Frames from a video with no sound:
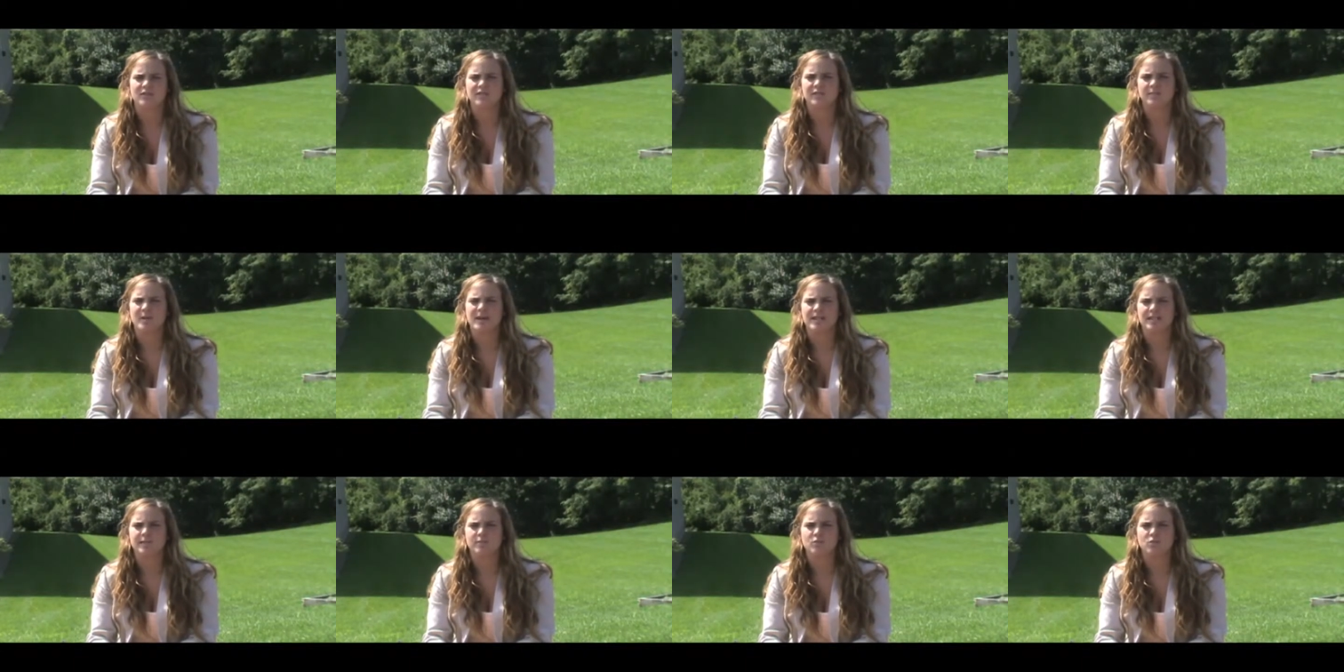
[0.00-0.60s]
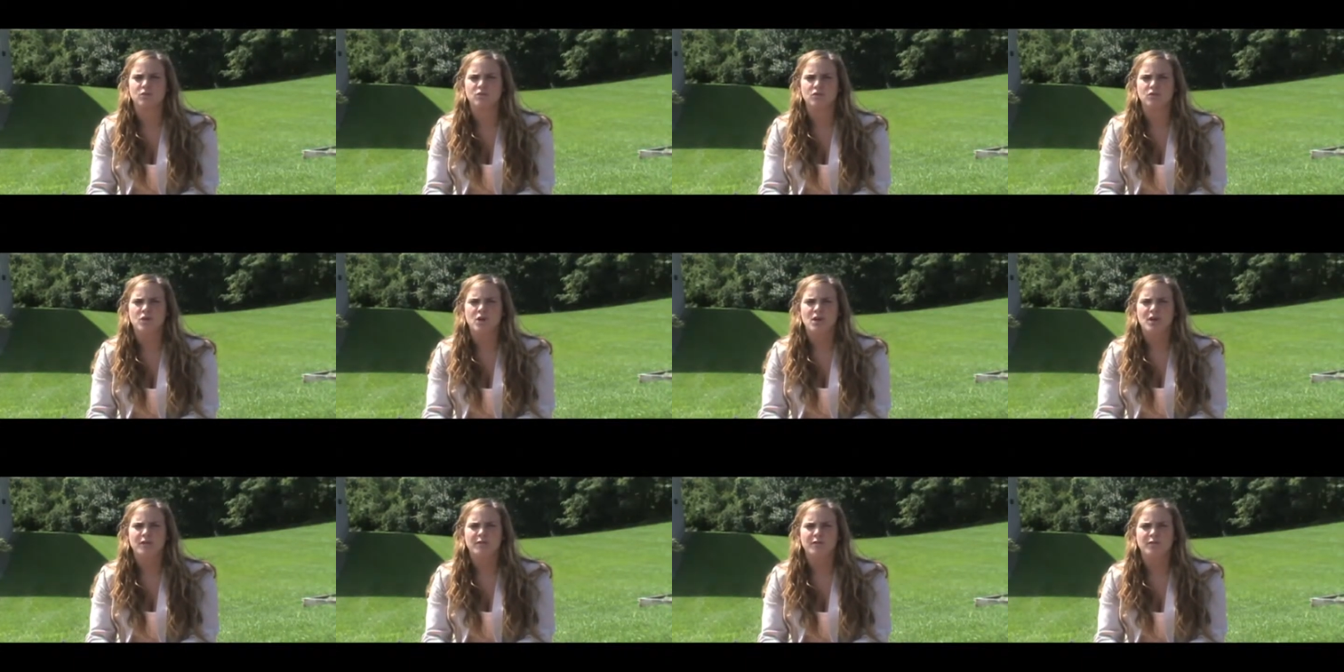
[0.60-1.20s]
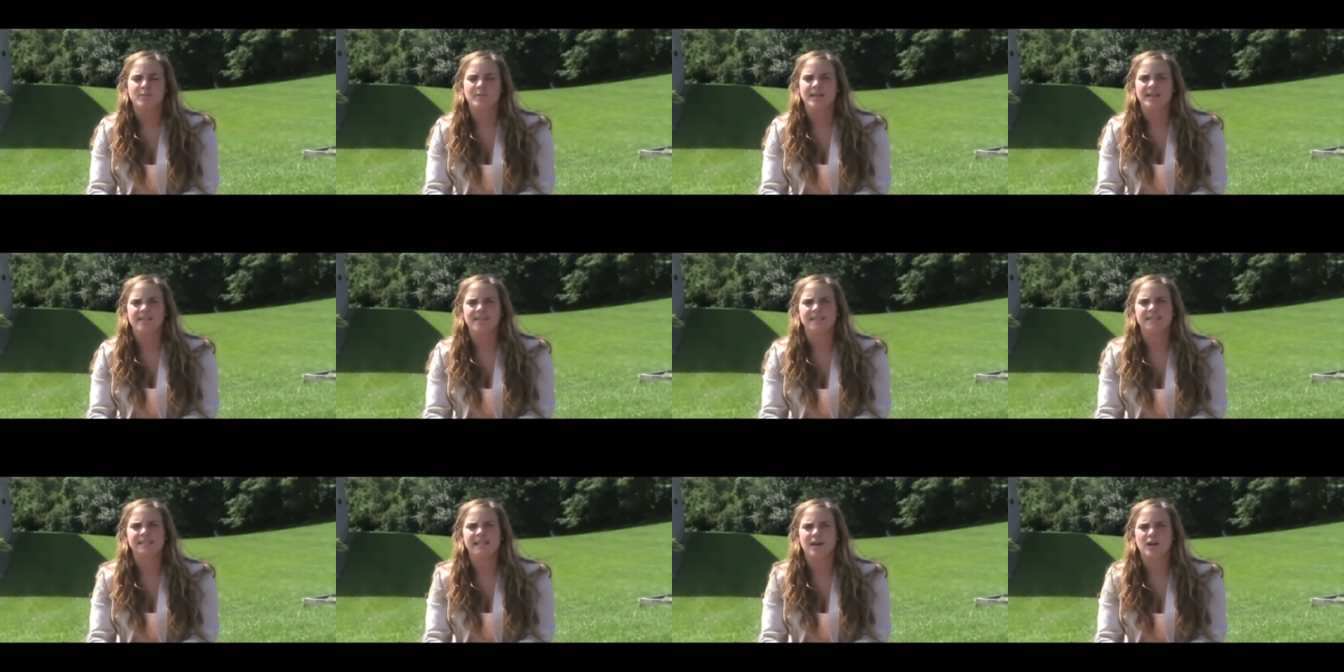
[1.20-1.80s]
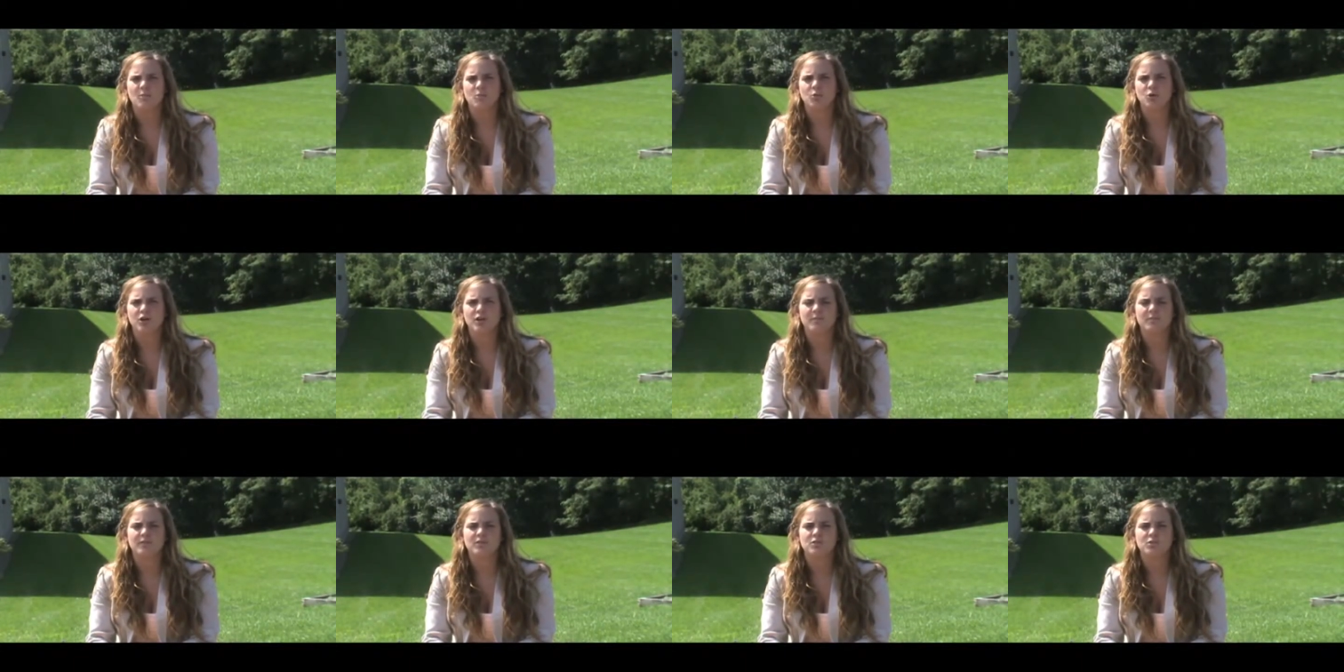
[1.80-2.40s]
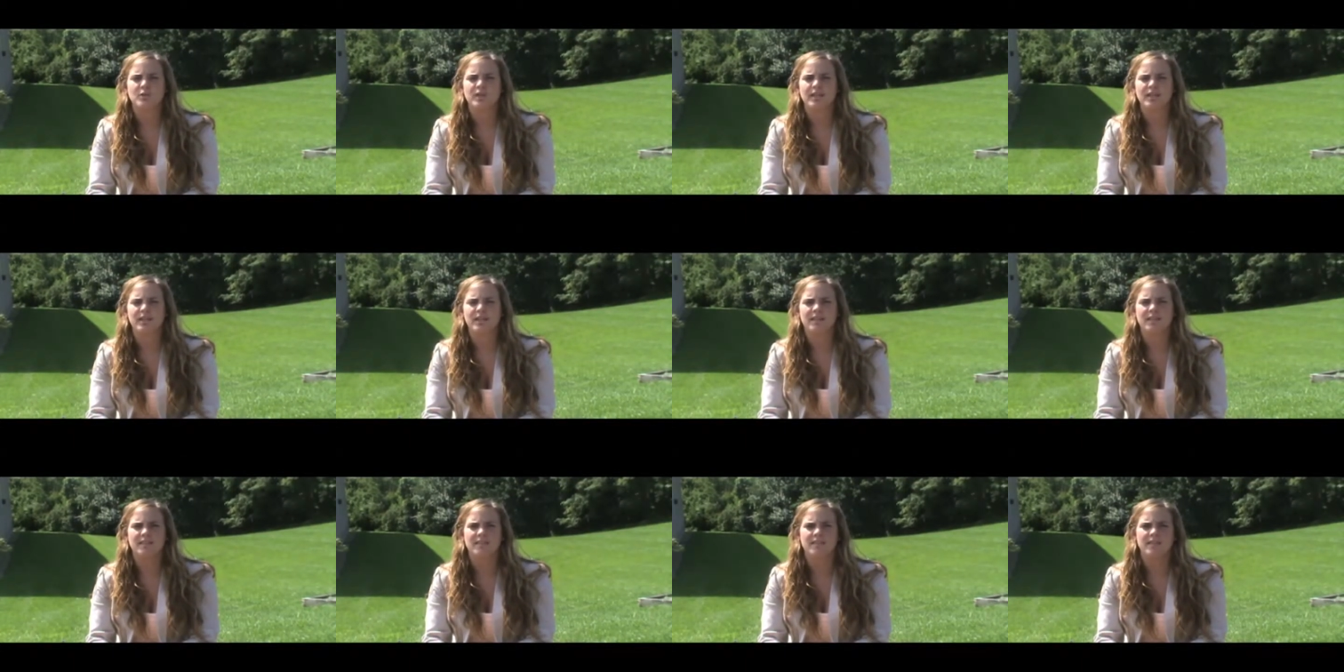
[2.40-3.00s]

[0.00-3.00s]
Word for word: are responsible for being the soundboard between